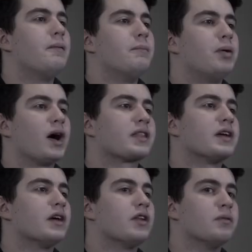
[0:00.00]
But I
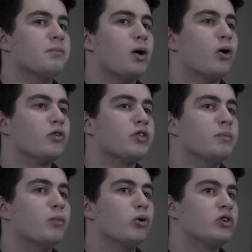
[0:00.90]
think the
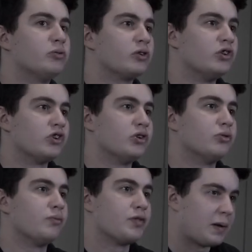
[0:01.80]
more you can
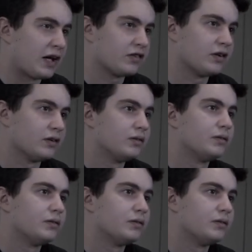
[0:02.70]
do, the better.